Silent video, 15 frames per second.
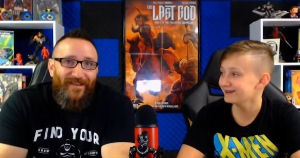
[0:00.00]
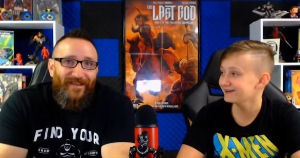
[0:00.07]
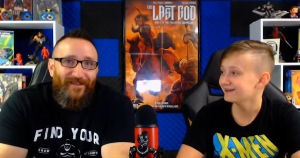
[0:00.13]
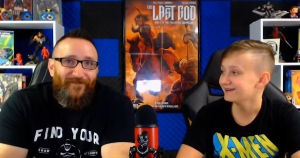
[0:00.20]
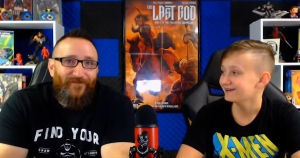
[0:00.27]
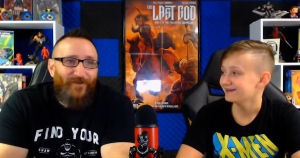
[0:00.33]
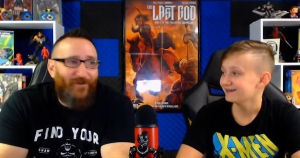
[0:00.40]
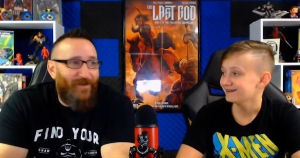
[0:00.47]
Speaker 1: And
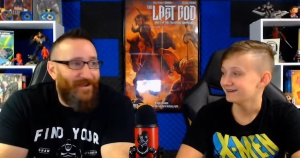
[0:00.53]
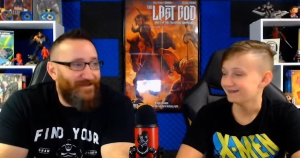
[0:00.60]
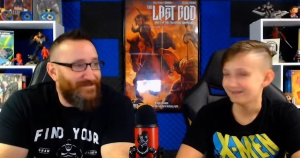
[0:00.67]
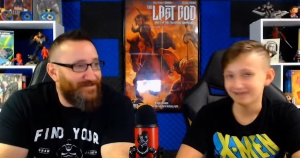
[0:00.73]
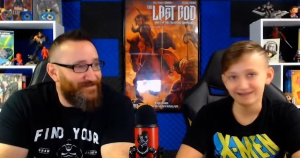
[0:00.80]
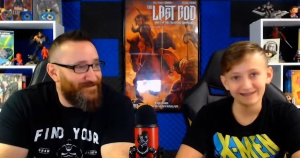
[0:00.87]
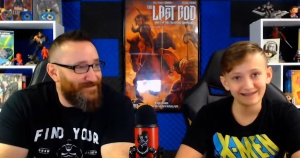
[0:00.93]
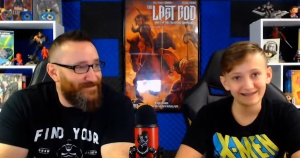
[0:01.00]
if you're
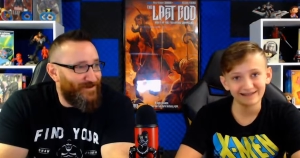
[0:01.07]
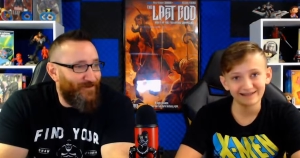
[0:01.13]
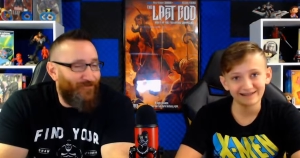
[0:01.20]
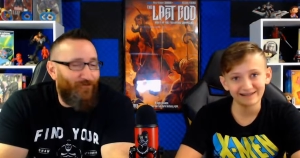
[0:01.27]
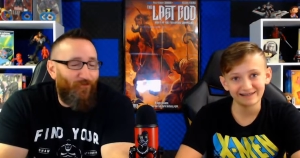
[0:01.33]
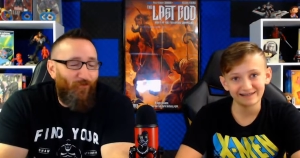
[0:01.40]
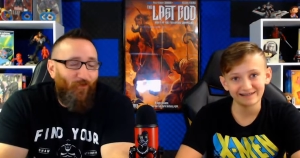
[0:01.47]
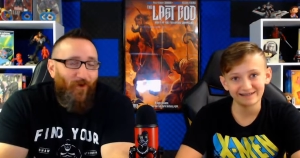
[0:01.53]
asking yourself,
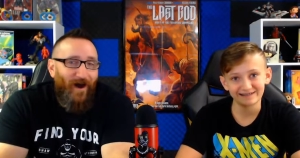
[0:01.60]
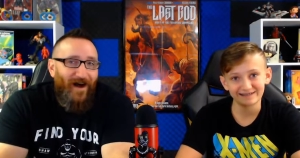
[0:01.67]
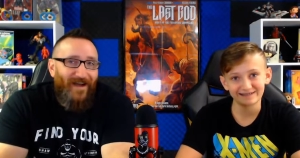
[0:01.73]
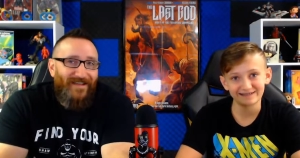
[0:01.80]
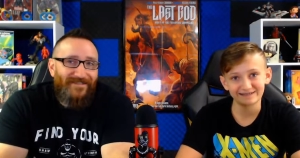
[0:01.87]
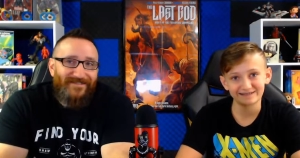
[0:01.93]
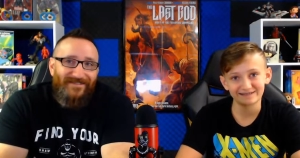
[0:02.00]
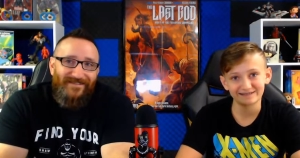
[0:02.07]
why
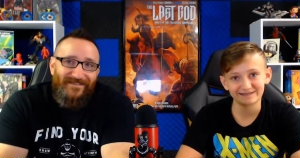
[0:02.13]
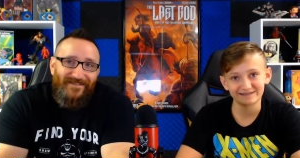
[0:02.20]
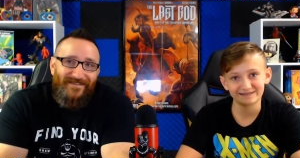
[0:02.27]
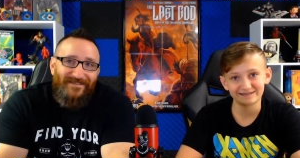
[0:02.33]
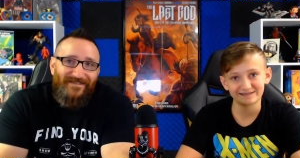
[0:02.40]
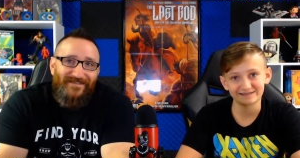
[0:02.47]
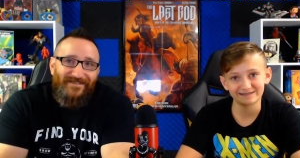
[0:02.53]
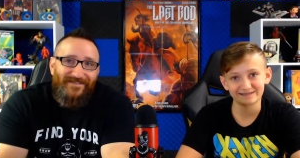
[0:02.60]
is this
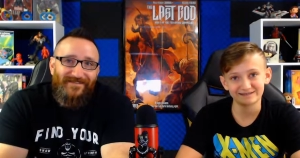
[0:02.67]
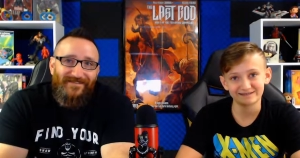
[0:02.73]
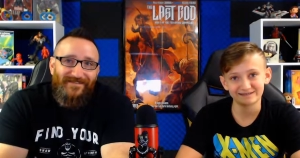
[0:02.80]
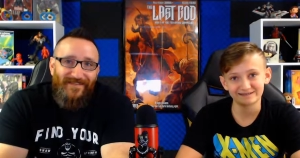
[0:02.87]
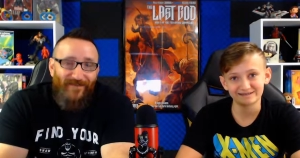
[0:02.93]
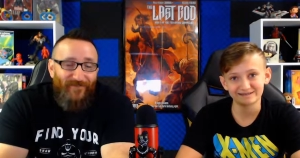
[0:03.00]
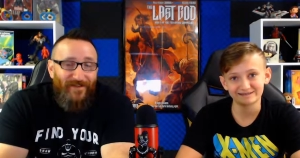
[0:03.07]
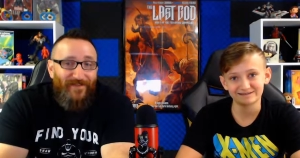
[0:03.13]
thing
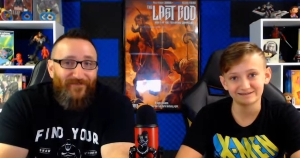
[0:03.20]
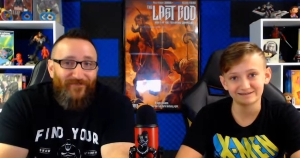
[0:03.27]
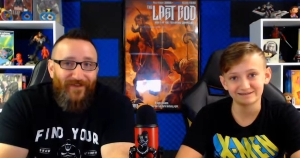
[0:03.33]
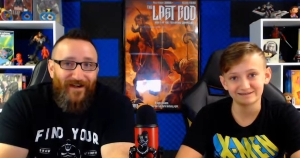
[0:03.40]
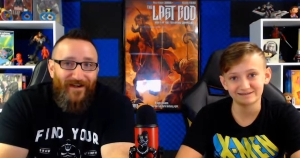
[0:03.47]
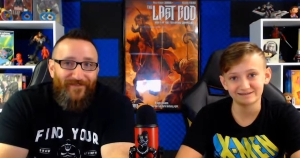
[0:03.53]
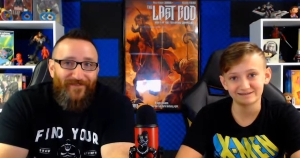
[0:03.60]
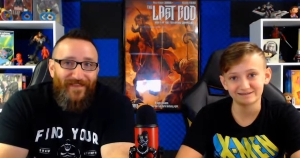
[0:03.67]

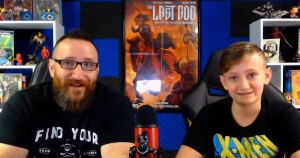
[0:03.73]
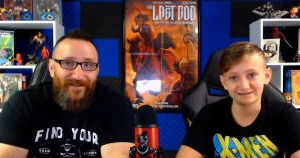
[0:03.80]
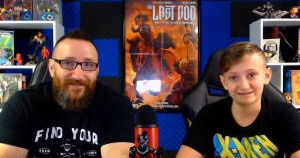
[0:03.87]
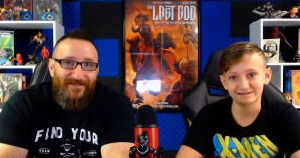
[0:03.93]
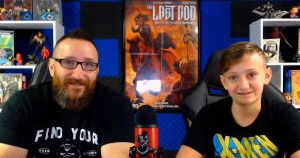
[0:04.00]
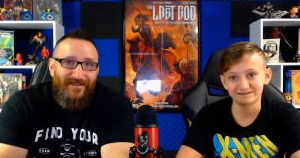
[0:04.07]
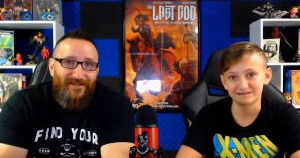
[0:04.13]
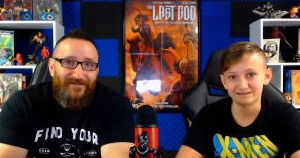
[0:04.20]

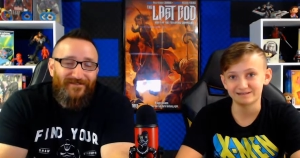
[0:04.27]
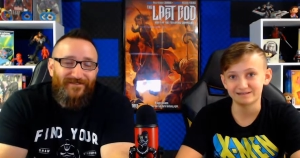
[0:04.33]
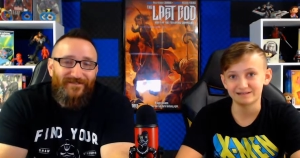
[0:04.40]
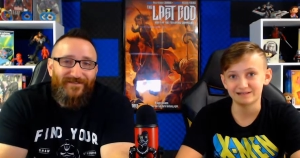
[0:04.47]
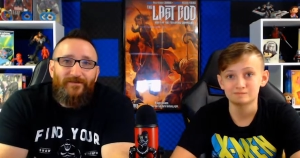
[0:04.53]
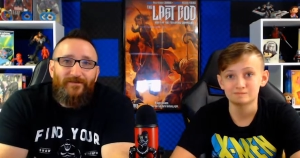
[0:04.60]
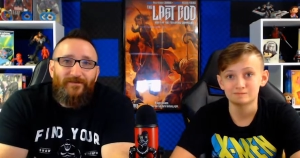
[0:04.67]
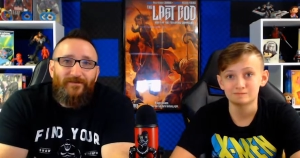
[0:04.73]
$75,000?